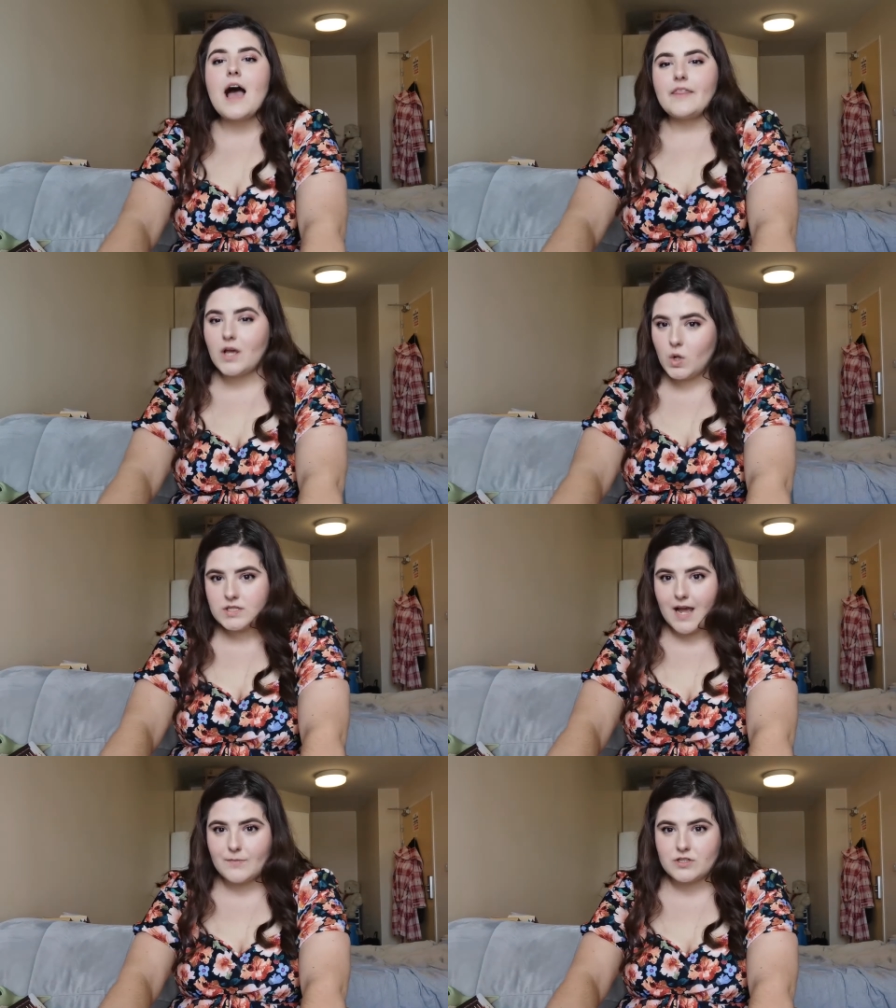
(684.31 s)
And the whole
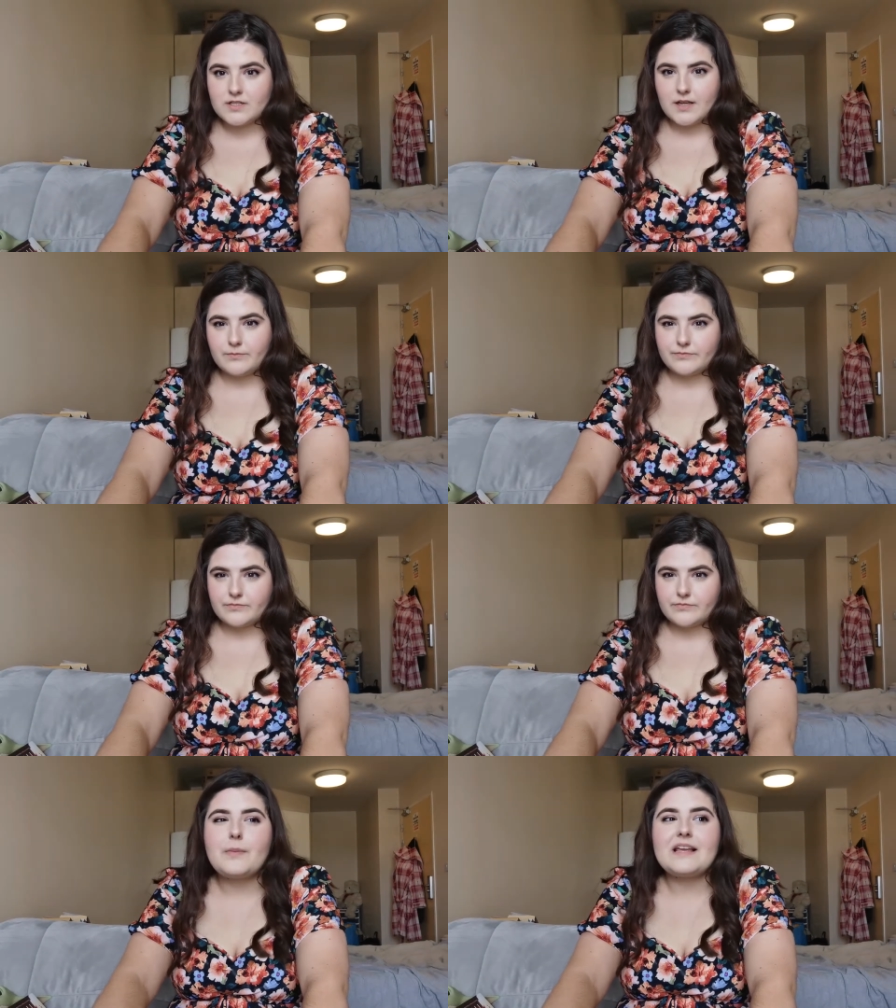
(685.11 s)
time I was just like,
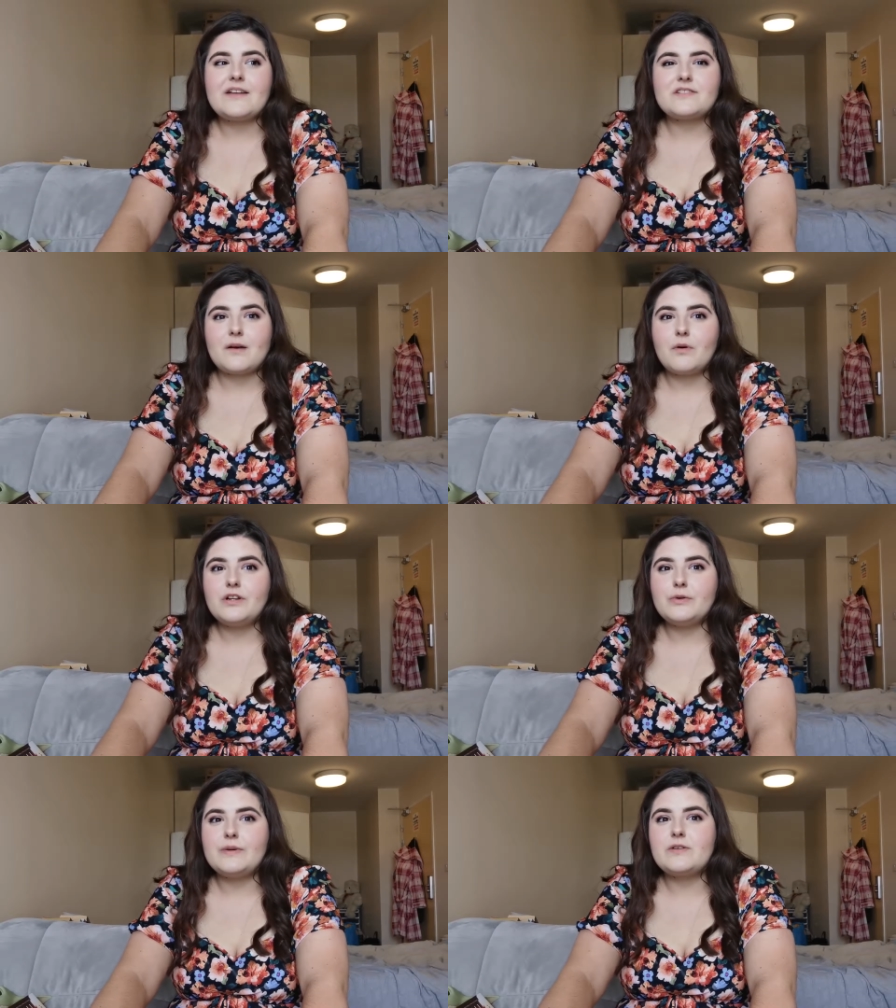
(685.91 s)
oh, we can have someone
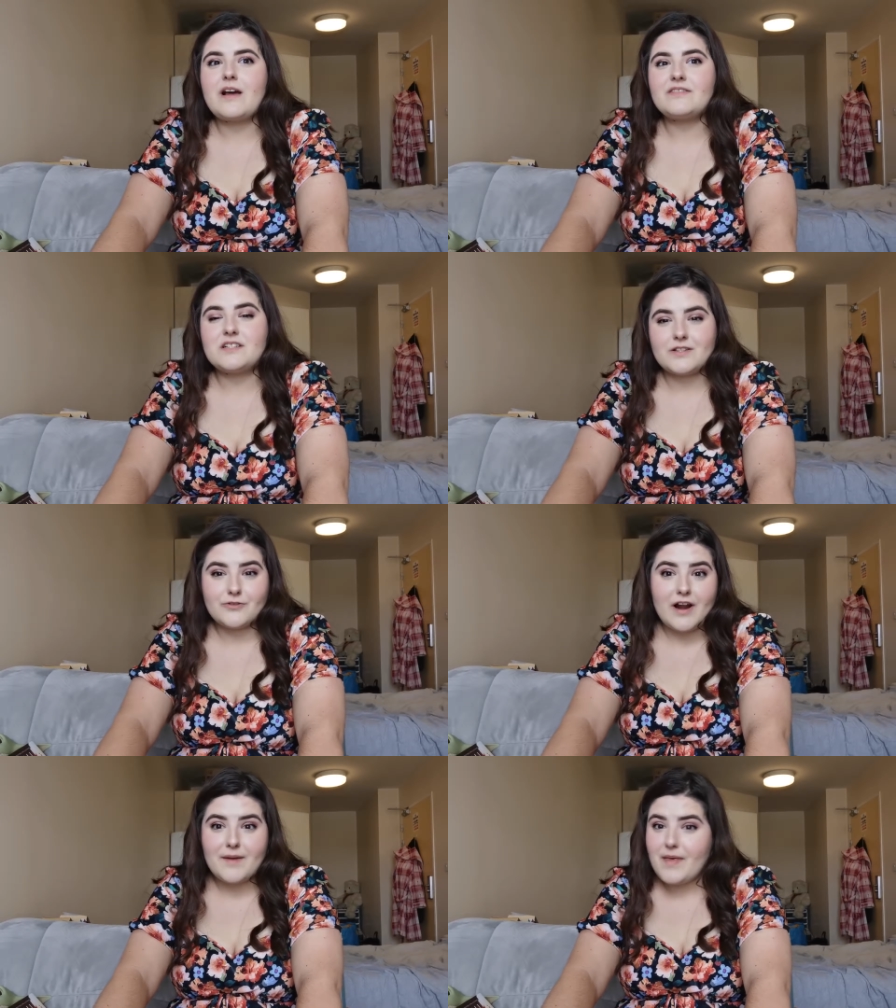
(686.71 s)
who we don't have to
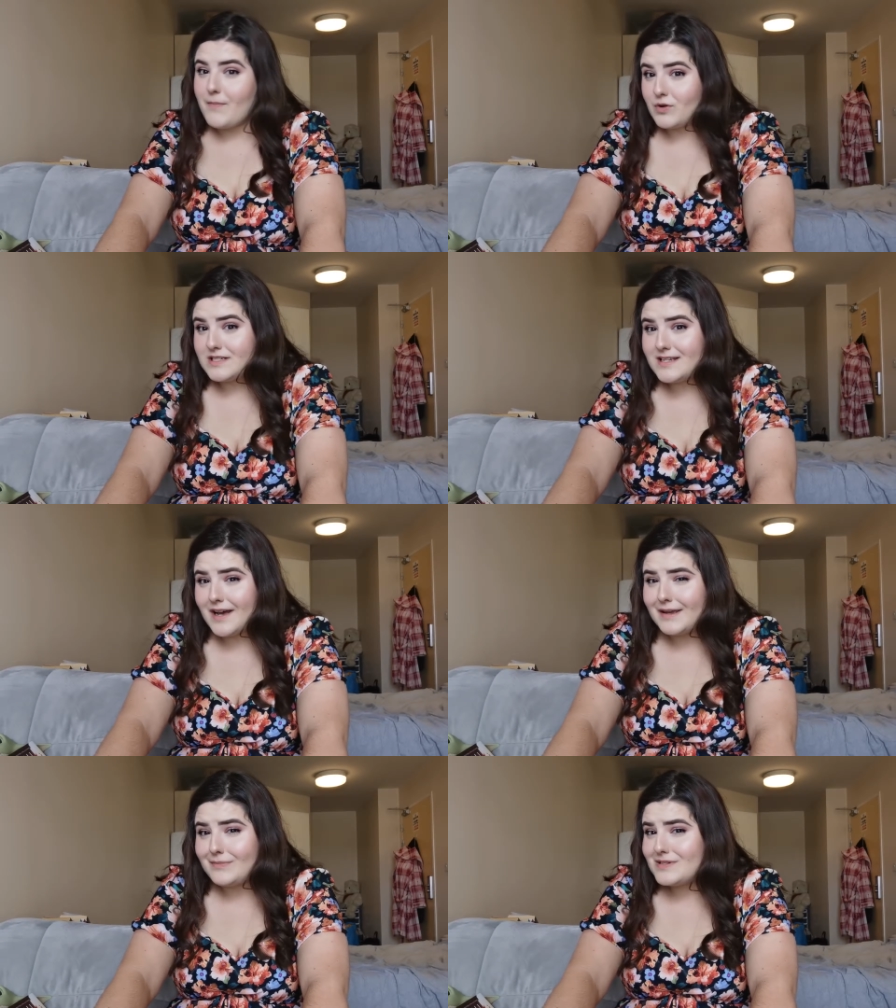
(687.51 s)
describe their body
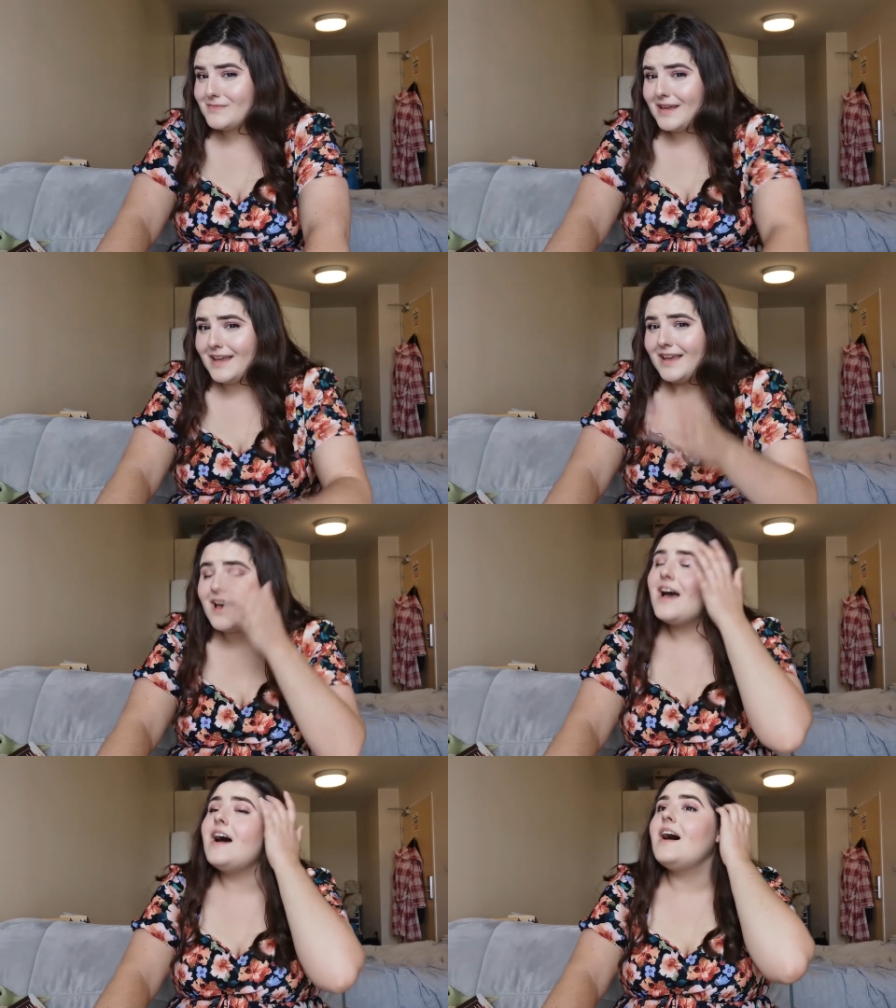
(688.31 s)
type to me.
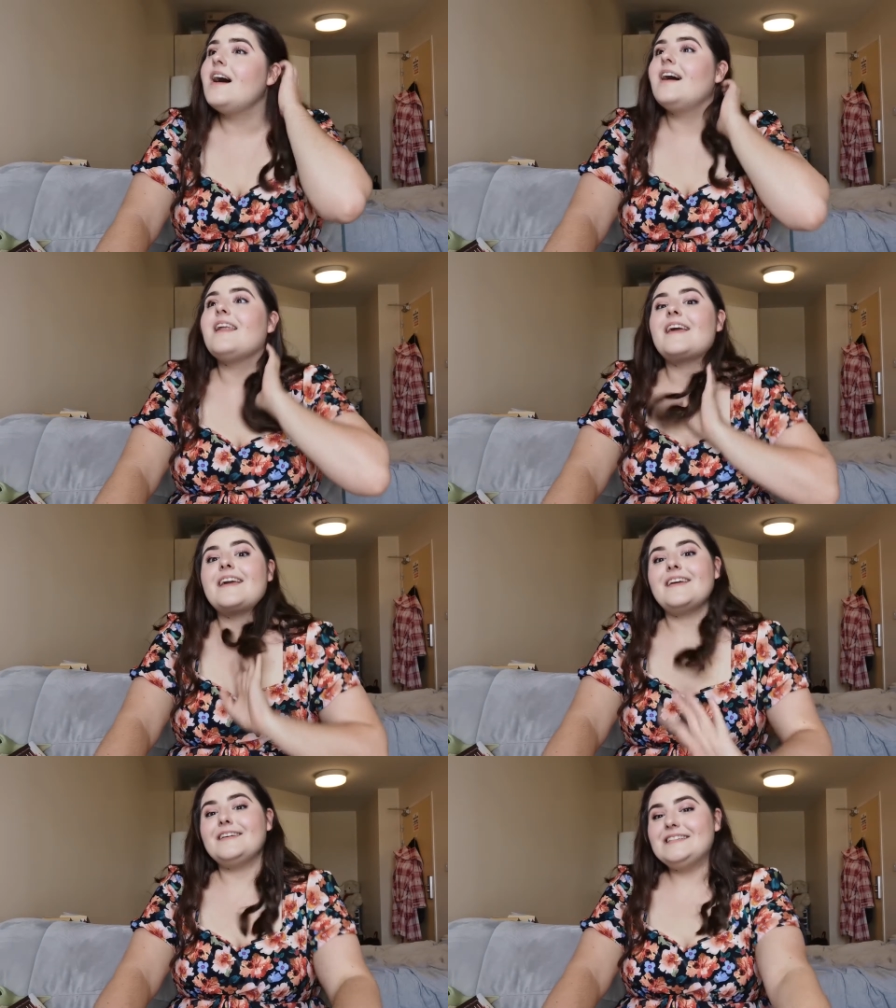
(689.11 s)
Like,